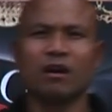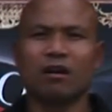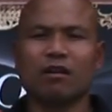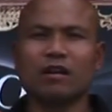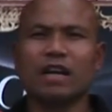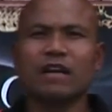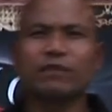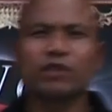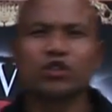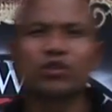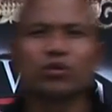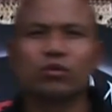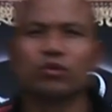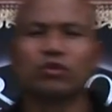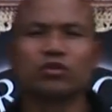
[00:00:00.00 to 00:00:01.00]
On level
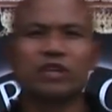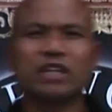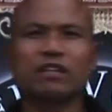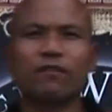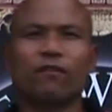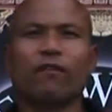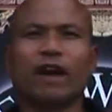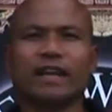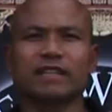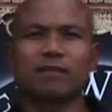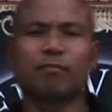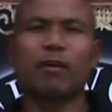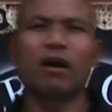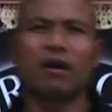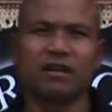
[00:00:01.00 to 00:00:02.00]
2, you need to find the
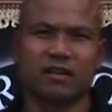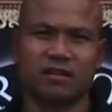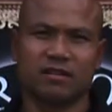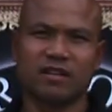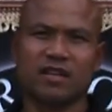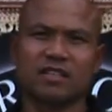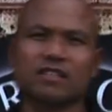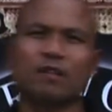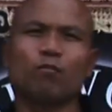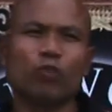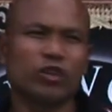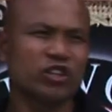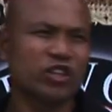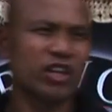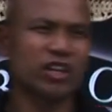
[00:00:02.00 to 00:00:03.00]
partner,
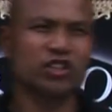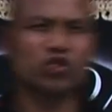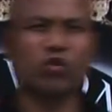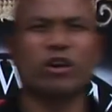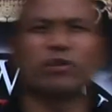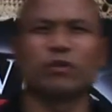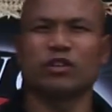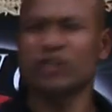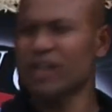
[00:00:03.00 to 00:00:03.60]
someone you can train with.